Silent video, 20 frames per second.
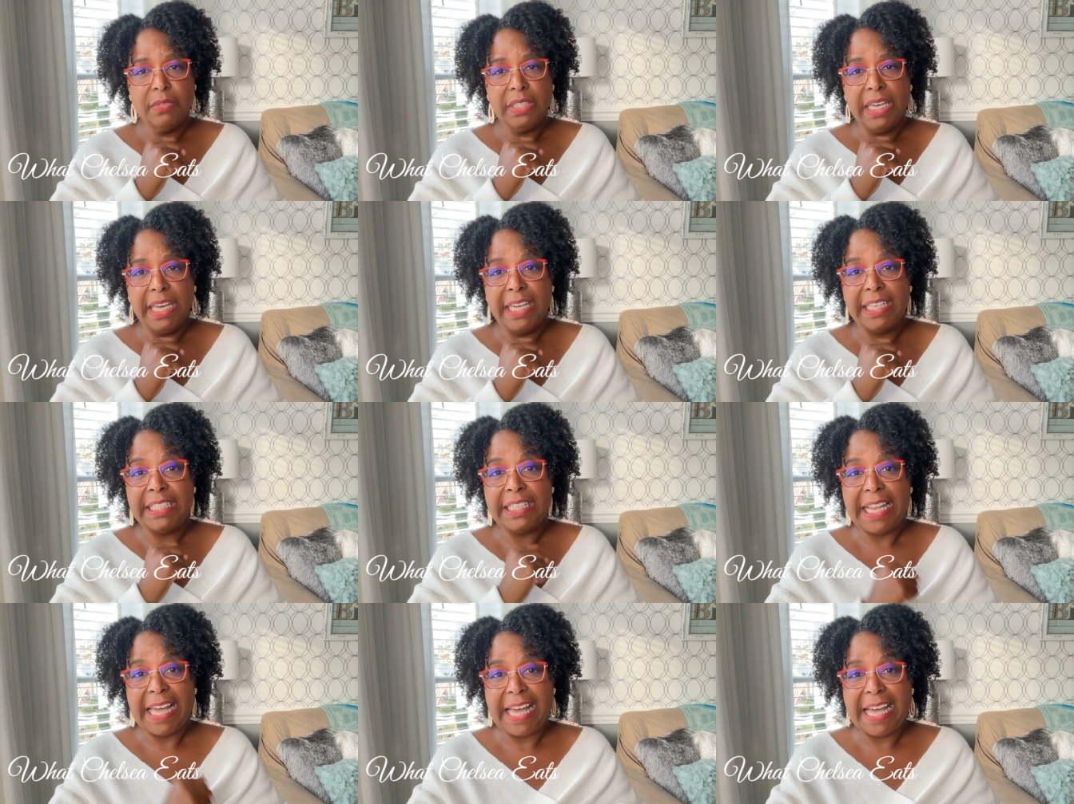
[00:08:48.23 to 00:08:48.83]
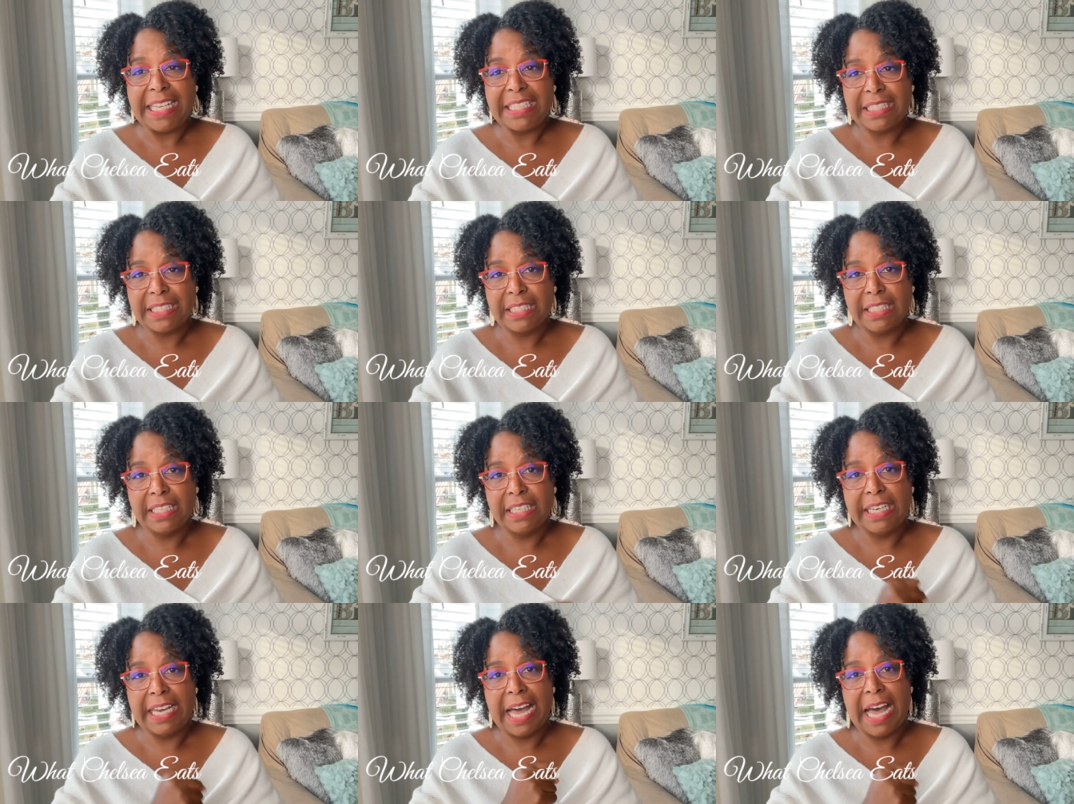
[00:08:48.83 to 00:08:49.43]
And
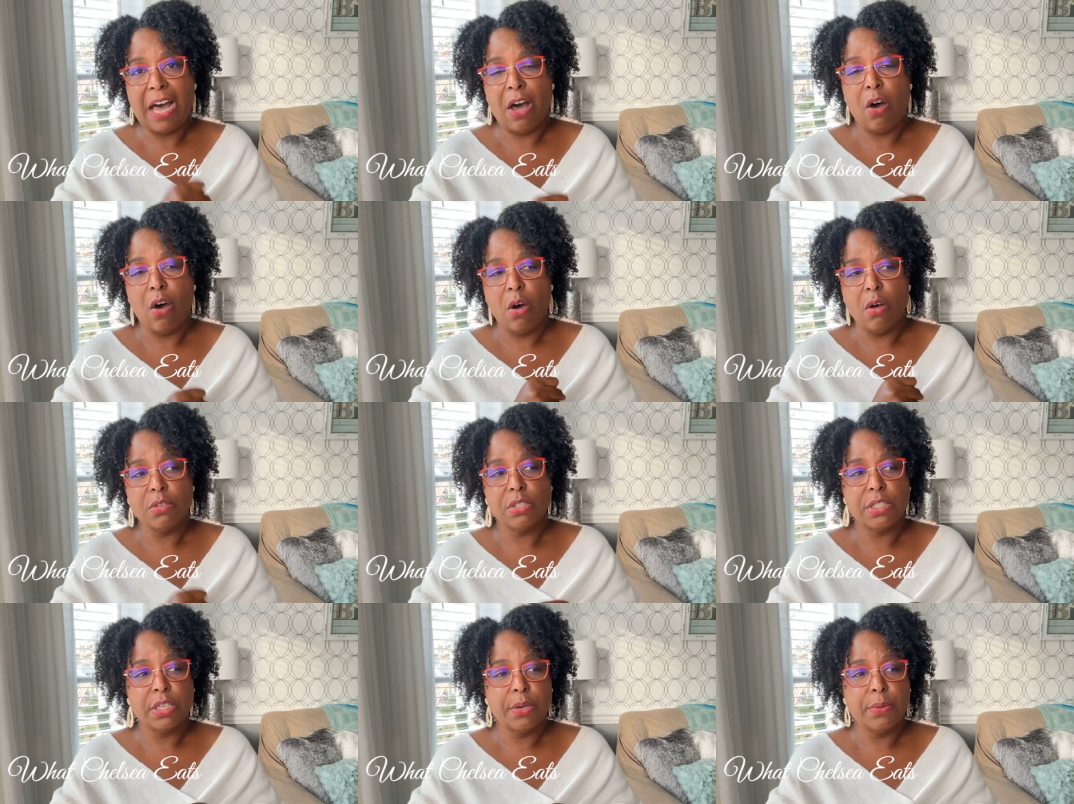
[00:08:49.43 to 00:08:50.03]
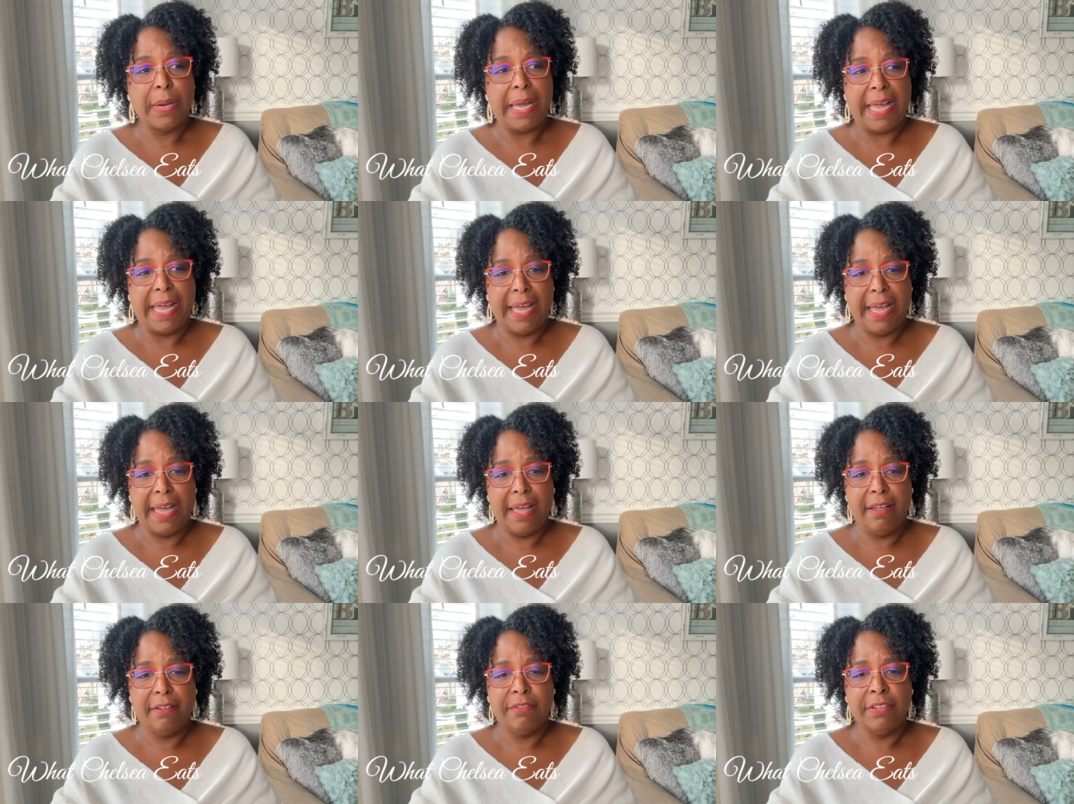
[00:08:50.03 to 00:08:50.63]
lastly, I also
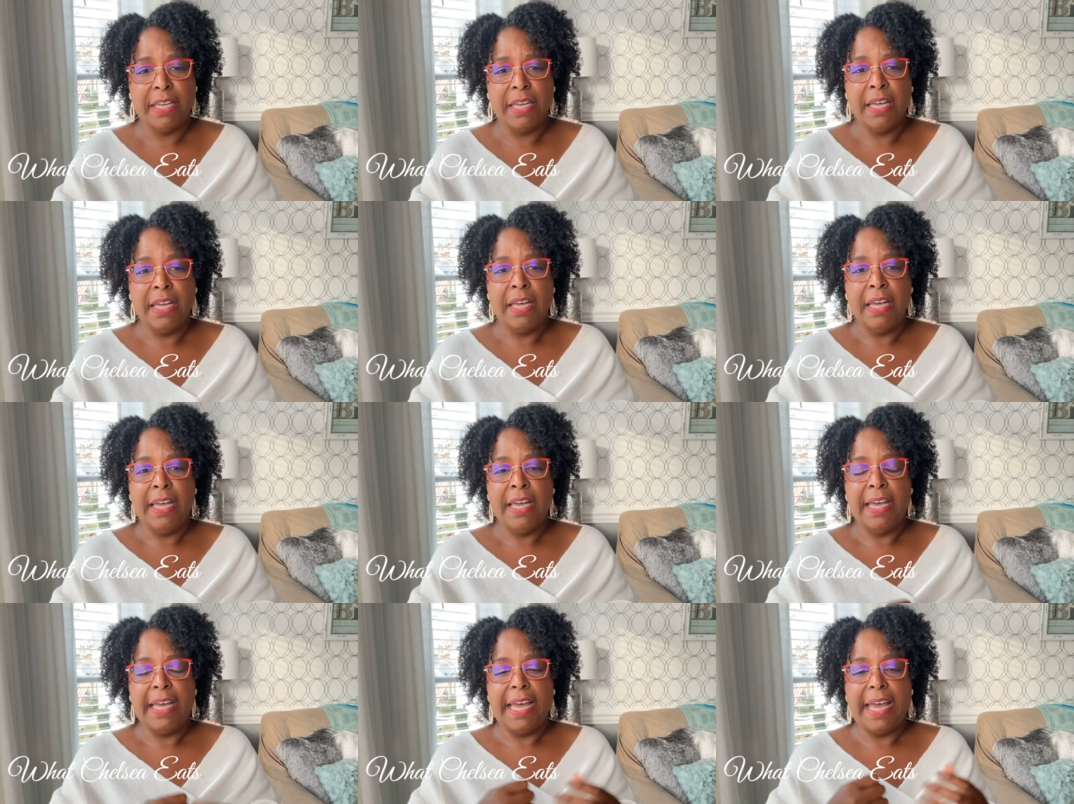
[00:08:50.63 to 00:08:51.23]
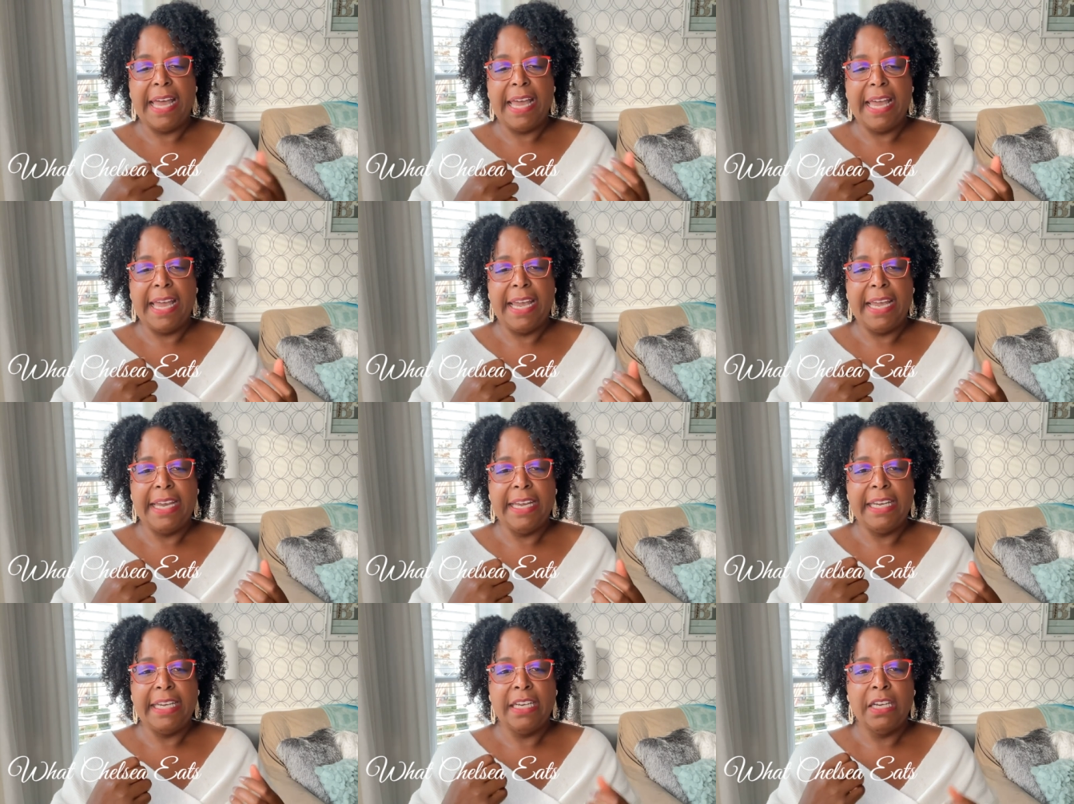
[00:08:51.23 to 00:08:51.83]
have
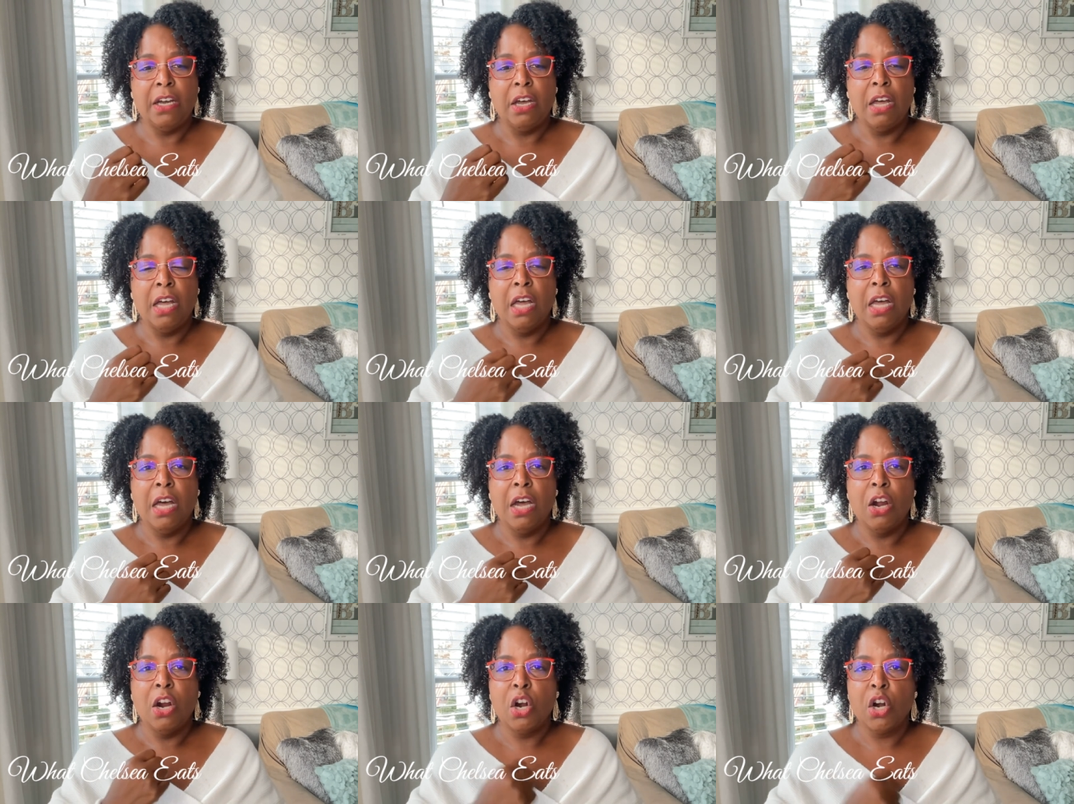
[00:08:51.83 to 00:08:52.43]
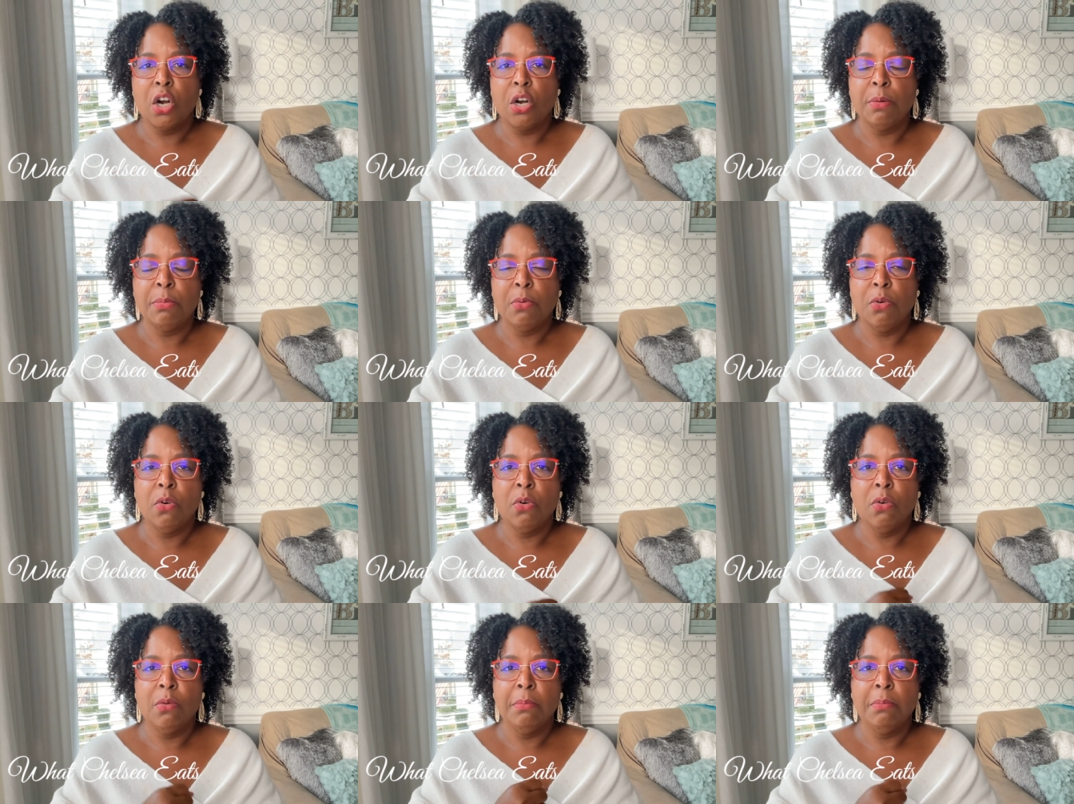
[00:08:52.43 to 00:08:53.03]
a
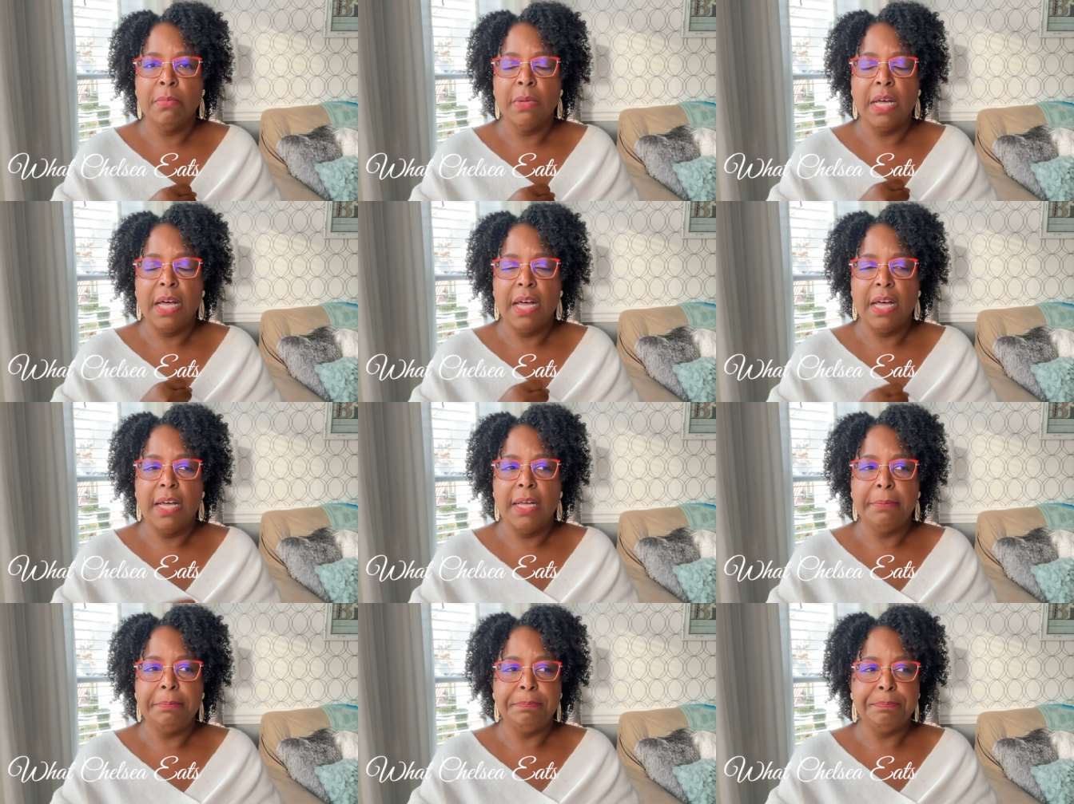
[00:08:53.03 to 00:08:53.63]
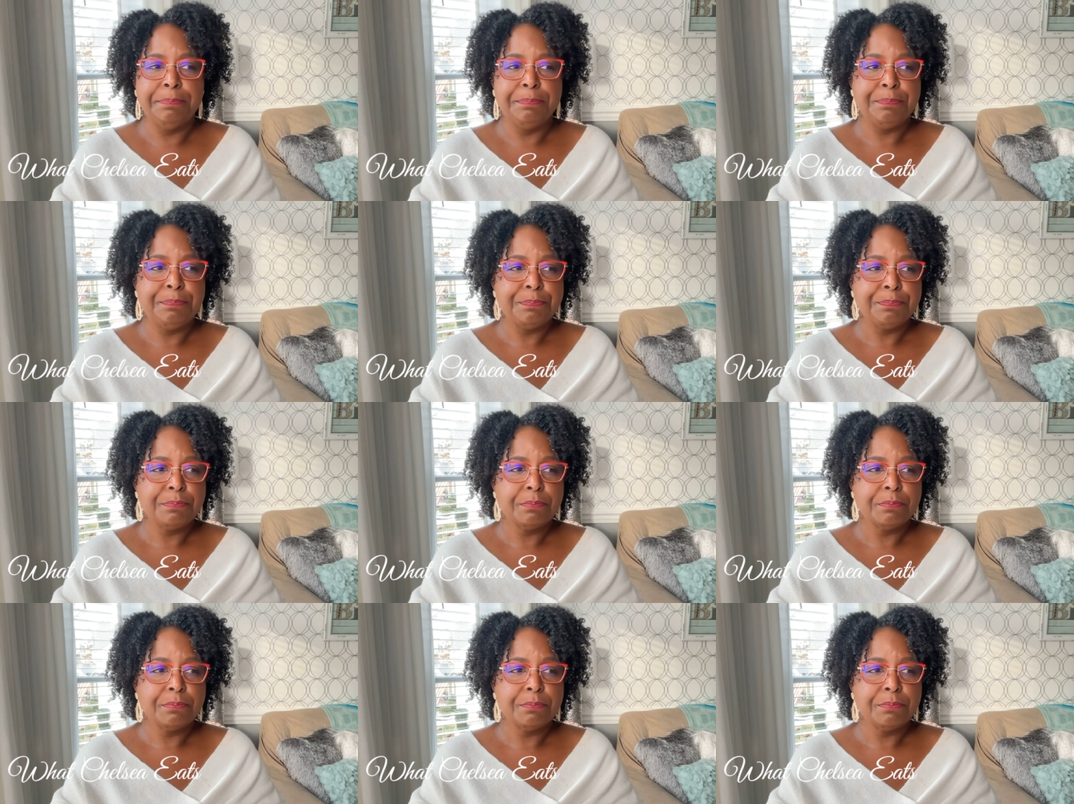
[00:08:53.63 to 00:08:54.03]
herbal um,